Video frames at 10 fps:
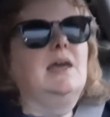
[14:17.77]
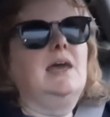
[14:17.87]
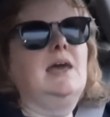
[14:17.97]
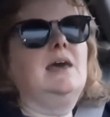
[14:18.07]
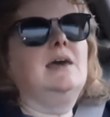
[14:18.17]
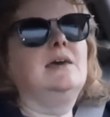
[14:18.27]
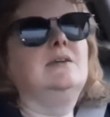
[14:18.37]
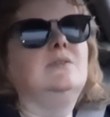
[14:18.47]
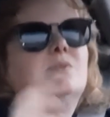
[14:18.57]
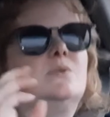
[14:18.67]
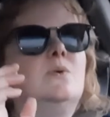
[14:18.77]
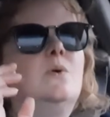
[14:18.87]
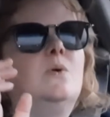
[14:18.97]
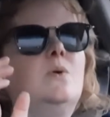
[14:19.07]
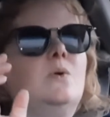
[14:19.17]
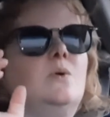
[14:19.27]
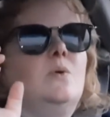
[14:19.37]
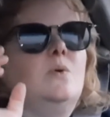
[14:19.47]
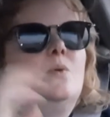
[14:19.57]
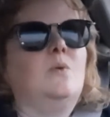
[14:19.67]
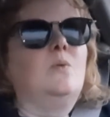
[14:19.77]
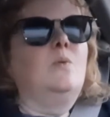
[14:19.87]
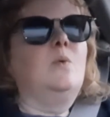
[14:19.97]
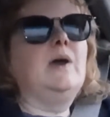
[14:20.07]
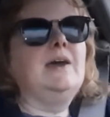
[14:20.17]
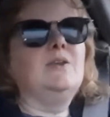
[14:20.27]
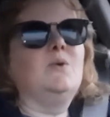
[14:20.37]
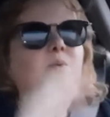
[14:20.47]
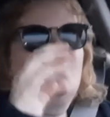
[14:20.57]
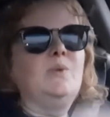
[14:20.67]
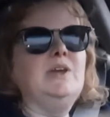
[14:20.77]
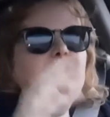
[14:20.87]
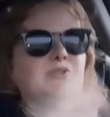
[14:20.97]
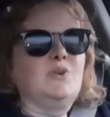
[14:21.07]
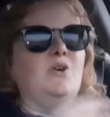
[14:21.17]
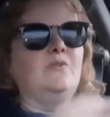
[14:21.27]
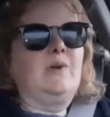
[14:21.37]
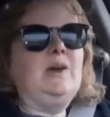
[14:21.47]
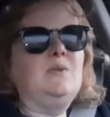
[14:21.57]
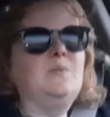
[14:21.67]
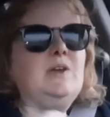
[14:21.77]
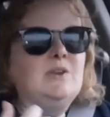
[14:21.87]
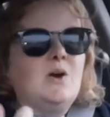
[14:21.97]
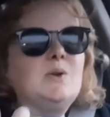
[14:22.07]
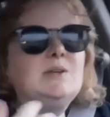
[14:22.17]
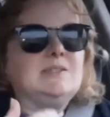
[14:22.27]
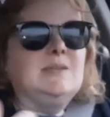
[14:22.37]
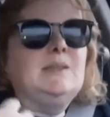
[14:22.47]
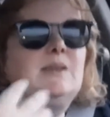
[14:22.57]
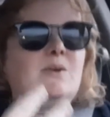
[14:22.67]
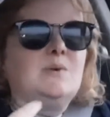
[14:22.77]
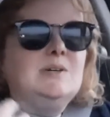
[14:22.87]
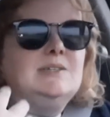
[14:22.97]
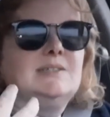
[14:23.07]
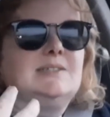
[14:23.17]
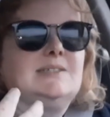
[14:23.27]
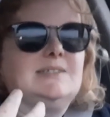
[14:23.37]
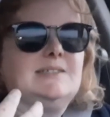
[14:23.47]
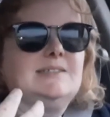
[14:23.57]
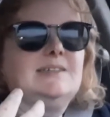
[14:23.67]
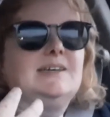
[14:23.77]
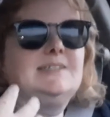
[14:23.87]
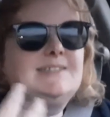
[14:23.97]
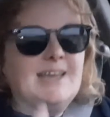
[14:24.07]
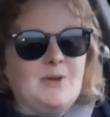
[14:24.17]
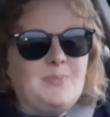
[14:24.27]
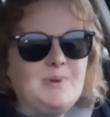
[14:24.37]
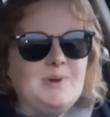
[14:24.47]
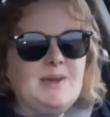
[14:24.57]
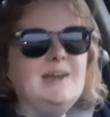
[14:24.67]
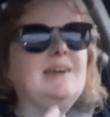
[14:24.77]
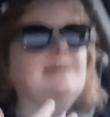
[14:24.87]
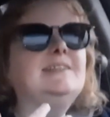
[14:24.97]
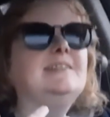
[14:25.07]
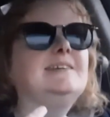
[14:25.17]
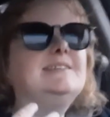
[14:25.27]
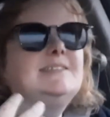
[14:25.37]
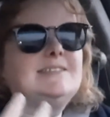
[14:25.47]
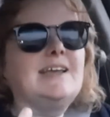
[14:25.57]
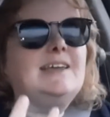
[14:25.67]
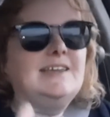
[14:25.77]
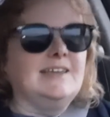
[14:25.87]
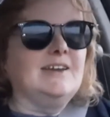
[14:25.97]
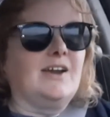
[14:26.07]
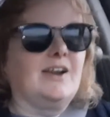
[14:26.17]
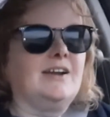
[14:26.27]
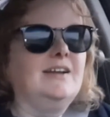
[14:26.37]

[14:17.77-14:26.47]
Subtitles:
And when we drove it, we noticed that there was a skip in second gear.